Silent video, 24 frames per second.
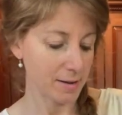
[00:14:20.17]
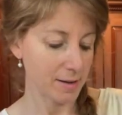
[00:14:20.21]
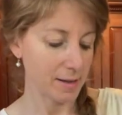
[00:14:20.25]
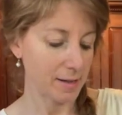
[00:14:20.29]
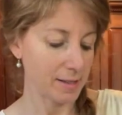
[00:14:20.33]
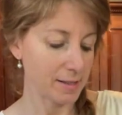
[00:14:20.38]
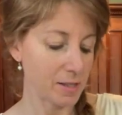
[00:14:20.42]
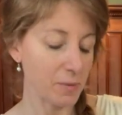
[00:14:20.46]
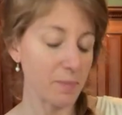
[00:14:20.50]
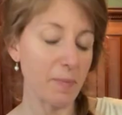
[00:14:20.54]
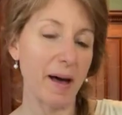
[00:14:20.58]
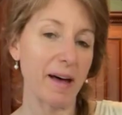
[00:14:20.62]

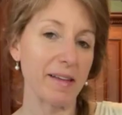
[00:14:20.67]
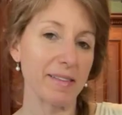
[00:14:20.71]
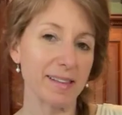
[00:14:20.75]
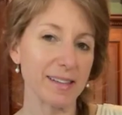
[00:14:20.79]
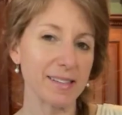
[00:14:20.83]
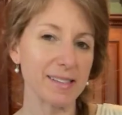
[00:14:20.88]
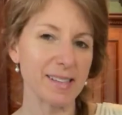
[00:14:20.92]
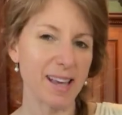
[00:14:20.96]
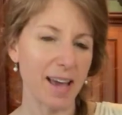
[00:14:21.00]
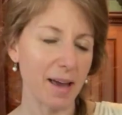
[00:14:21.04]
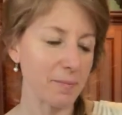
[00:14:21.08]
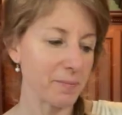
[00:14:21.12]
It's about the
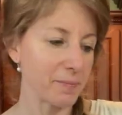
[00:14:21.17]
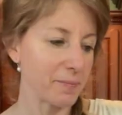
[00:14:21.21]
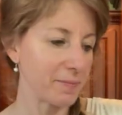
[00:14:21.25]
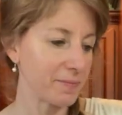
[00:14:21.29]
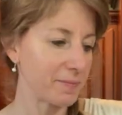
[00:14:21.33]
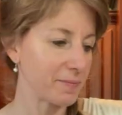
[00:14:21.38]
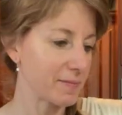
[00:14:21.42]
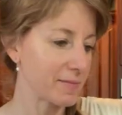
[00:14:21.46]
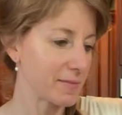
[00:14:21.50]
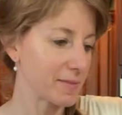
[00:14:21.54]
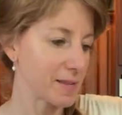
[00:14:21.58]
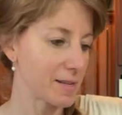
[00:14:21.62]
same.
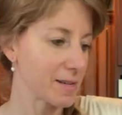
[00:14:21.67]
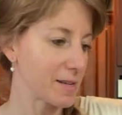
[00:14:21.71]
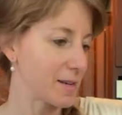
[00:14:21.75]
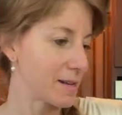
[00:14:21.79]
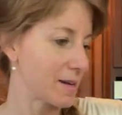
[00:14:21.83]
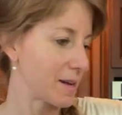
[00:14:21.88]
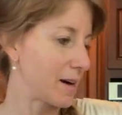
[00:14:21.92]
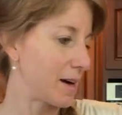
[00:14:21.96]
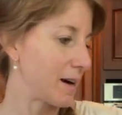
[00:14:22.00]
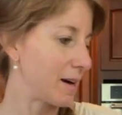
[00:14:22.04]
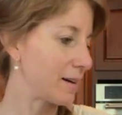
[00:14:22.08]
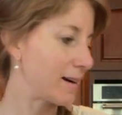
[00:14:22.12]

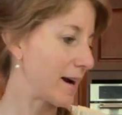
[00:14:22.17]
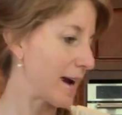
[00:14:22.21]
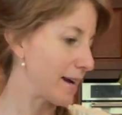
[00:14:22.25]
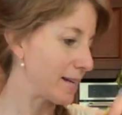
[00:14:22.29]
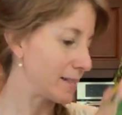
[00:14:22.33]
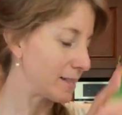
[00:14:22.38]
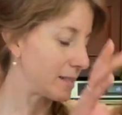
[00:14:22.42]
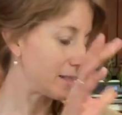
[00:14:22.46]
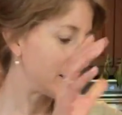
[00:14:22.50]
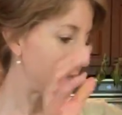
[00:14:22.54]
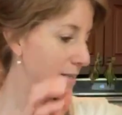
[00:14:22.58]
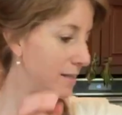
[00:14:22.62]
All
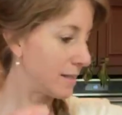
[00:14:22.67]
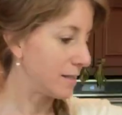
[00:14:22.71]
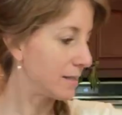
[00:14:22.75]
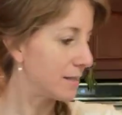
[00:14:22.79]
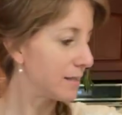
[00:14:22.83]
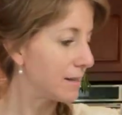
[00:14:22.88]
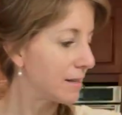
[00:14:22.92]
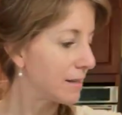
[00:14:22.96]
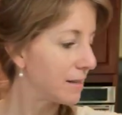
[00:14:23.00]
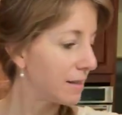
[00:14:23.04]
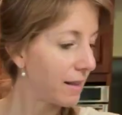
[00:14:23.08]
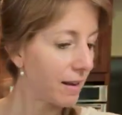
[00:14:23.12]
right,
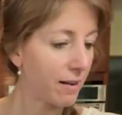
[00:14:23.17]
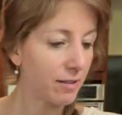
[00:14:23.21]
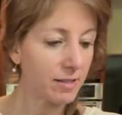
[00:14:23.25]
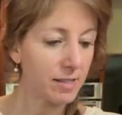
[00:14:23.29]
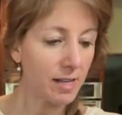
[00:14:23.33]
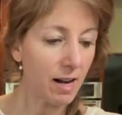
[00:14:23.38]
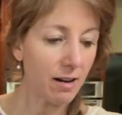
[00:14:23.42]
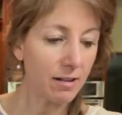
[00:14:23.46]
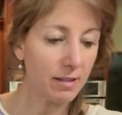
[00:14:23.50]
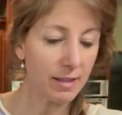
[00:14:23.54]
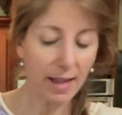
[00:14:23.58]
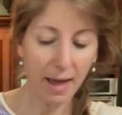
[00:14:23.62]
there's
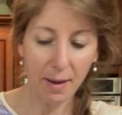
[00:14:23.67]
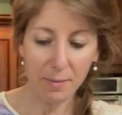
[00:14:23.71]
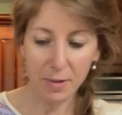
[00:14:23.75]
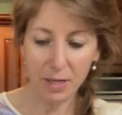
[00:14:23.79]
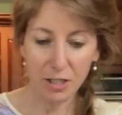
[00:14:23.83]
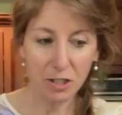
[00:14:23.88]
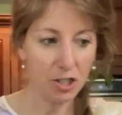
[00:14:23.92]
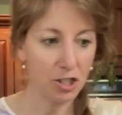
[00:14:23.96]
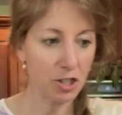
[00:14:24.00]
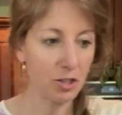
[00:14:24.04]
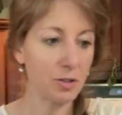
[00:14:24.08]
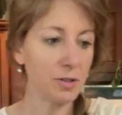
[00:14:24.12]
our
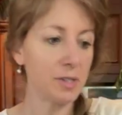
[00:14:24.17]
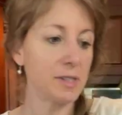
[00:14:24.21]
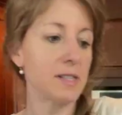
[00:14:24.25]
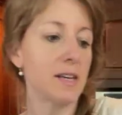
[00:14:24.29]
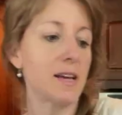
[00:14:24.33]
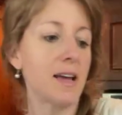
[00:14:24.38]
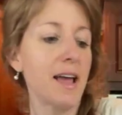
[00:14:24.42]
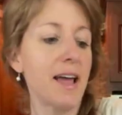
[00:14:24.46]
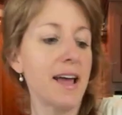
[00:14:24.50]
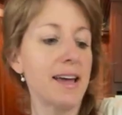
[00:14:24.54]
lemon juice.